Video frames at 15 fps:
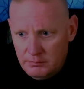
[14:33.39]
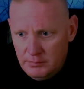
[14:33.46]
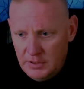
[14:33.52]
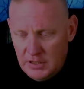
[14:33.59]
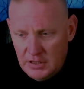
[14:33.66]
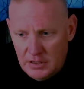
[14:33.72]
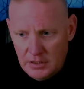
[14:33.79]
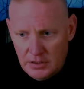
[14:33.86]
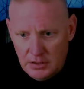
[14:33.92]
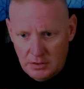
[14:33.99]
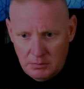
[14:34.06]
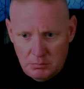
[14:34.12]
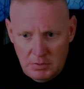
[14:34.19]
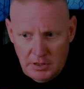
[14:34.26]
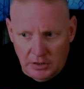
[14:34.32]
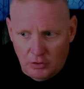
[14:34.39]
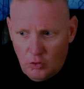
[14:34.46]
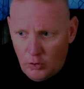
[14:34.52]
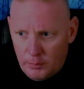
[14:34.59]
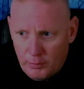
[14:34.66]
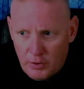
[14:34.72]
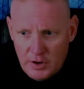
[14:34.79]
He
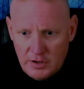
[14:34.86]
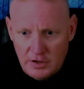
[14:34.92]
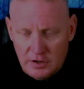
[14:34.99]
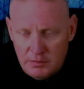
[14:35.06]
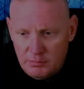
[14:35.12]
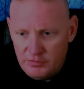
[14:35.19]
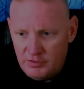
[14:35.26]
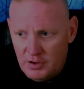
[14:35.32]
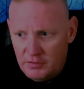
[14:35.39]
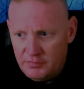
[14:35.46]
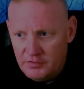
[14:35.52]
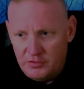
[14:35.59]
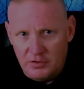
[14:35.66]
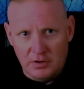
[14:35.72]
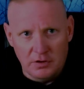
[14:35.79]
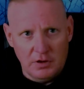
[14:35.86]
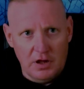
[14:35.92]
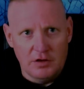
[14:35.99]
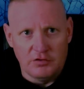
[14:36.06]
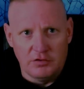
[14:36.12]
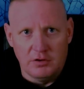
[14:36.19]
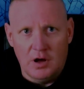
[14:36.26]
incorporated himself as a
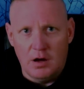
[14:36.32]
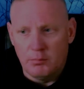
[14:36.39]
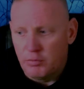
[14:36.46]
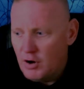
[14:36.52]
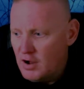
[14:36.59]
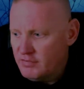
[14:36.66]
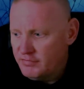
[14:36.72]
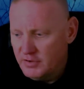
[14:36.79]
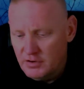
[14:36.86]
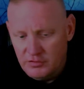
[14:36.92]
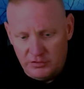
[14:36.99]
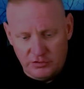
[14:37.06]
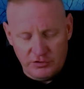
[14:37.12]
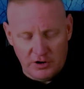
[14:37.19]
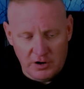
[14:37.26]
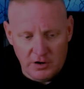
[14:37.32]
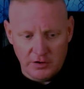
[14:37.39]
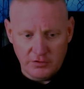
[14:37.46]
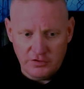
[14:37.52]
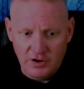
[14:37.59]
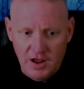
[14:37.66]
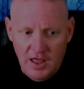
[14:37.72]
nonprofit, as a
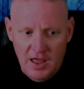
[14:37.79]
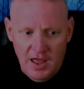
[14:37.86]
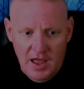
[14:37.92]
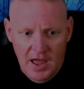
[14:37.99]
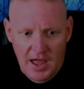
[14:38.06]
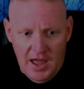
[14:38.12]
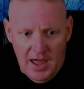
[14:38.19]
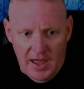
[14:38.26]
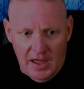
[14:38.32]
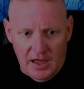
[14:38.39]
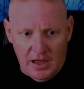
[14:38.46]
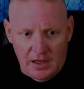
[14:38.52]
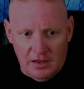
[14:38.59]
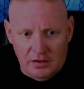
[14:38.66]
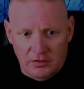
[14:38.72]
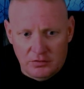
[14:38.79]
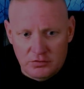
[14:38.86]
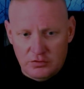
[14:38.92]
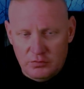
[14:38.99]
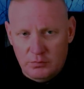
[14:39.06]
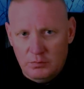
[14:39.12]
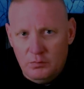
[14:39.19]
church,
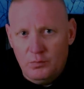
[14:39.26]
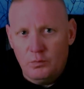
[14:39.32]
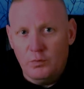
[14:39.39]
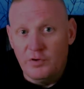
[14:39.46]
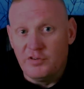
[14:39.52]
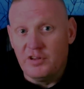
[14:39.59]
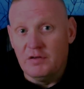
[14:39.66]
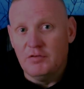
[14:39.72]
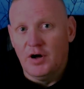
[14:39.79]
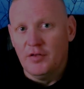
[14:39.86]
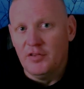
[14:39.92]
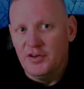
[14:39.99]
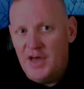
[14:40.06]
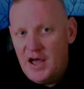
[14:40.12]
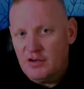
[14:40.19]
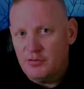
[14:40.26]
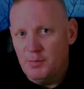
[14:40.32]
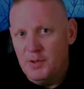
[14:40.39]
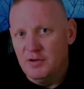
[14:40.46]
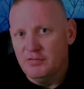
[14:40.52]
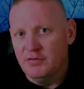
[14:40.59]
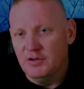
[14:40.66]
and received all the tax
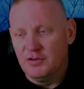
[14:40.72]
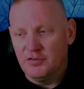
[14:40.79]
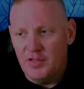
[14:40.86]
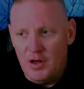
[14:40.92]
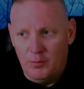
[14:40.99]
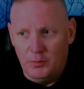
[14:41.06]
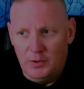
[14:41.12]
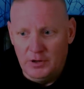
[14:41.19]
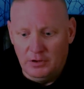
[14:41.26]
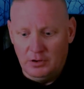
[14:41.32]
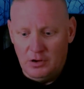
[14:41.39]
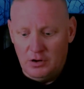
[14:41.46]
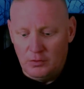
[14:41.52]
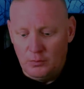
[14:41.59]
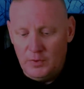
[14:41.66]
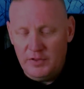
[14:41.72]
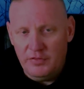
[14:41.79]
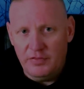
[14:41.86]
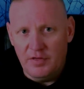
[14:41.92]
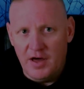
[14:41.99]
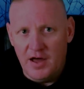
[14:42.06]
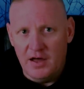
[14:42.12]
benefits that went along
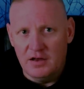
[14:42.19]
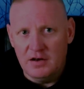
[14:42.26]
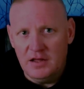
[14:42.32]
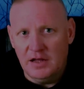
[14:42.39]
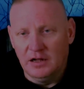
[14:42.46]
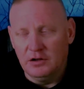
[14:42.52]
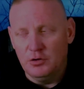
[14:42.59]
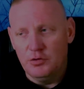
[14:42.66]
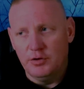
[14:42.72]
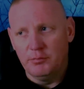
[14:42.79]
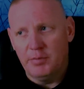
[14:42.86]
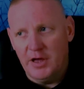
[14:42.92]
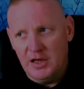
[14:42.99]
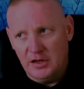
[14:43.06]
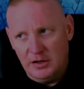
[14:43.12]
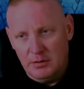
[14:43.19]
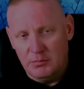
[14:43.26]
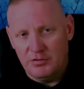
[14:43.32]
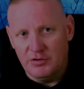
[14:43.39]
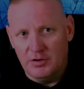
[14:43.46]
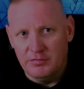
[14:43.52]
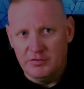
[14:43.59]
with that, including paying
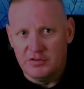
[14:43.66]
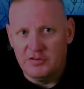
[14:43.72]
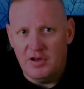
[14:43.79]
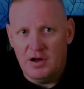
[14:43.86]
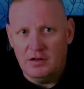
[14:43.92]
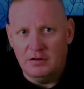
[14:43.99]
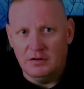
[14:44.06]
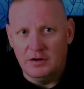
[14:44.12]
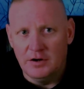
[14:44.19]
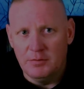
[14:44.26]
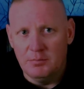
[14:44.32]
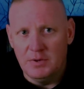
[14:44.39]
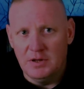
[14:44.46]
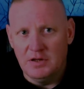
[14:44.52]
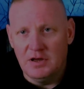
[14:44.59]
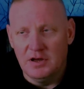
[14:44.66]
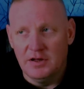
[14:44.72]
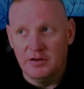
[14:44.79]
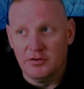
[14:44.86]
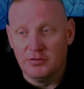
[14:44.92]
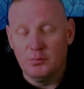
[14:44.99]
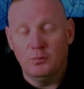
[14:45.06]
himself a salary,
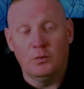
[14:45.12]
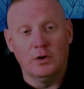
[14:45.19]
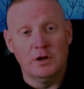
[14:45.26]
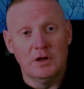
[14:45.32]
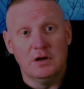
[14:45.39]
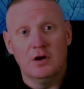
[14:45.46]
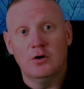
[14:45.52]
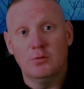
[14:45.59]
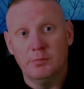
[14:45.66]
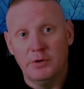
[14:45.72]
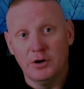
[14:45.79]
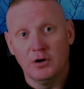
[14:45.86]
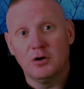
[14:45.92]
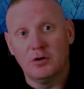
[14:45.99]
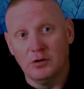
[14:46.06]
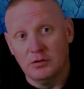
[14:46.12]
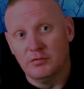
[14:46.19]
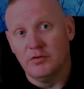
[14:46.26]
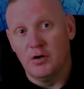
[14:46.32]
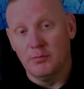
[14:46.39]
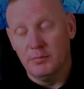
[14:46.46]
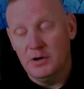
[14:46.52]
because what do you know, miracle
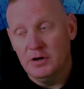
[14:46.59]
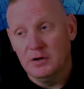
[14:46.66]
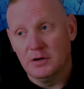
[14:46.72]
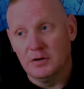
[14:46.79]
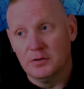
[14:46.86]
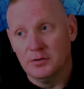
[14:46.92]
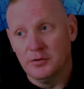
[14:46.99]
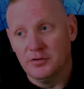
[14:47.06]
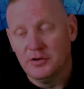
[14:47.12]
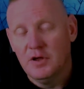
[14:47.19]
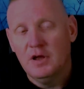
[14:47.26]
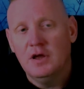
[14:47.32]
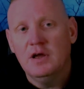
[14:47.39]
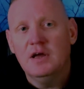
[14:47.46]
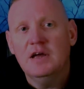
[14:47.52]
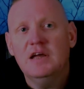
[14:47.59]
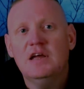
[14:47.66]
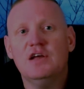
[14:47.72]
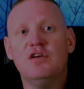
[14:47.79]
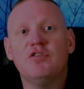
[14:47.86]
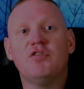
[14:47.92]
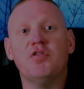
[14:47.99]
of all miracles,
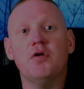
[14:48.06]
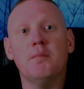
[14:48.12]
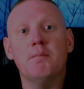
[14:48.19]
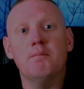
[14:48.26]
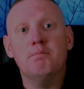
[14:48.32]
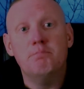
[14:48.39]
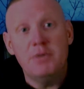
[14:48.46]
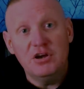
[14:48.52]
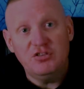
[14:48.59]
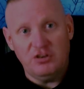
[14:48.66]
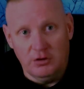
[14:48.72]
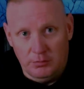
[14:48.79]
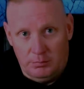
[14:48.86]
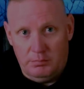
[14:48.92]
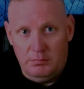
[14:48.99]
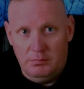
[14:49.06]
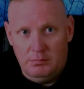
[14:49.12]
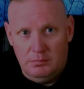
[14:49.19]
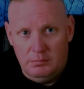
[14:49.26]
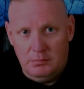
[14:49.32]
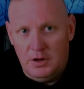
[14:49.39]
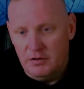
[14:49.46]
he's the bishop
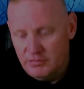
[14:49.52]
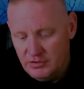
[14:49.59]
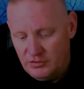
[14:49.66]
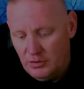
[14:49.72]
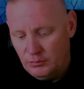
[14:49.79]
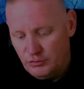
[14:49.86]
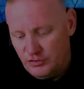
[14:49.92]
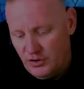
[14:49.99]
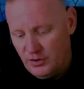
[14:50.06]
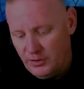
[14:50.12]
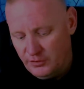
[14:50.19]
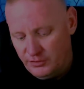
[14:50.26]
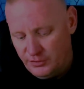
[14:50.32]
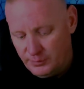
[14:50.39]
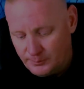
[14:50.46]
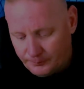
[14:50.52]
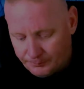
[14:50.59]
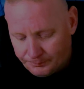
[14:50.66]
of his own church.